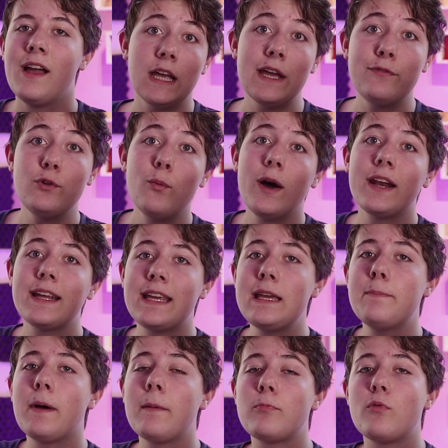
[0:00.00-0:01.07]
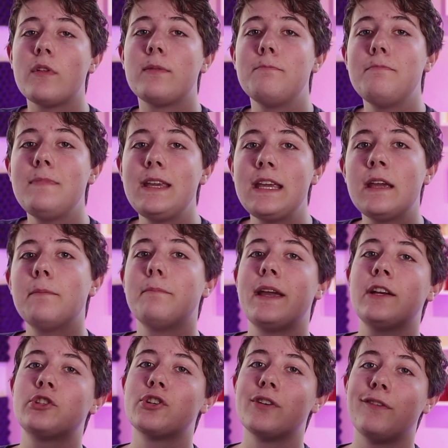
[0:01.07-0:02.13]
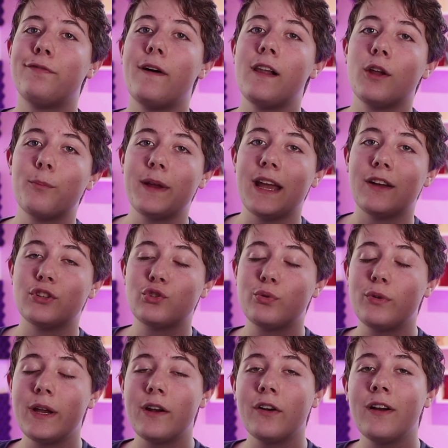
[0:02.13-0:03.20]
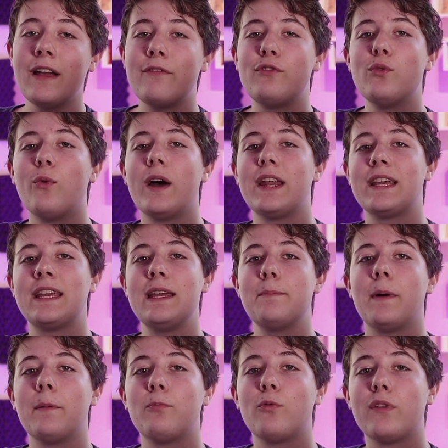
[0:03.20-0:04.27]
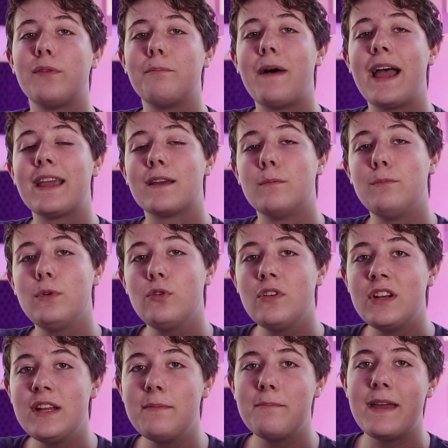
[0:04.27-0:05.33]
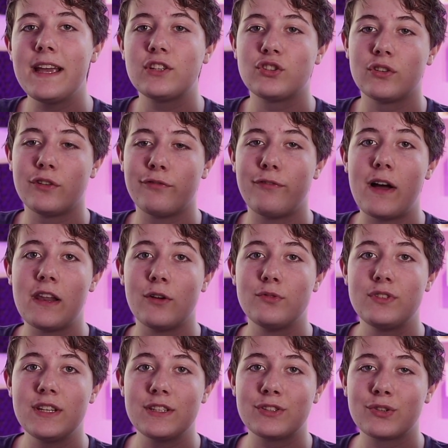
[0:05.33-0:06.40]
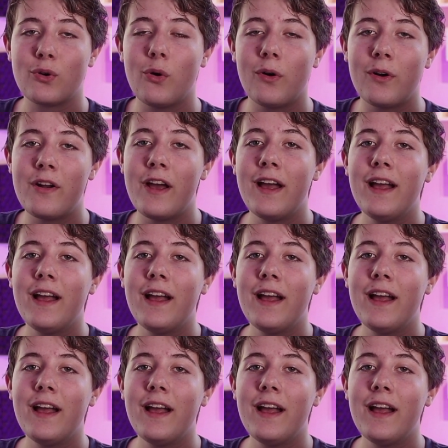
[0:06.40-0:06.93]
If you want to keep up with me, make sure to follow me on Twitter. If you want to keep up with my community, make sure to follow Discord.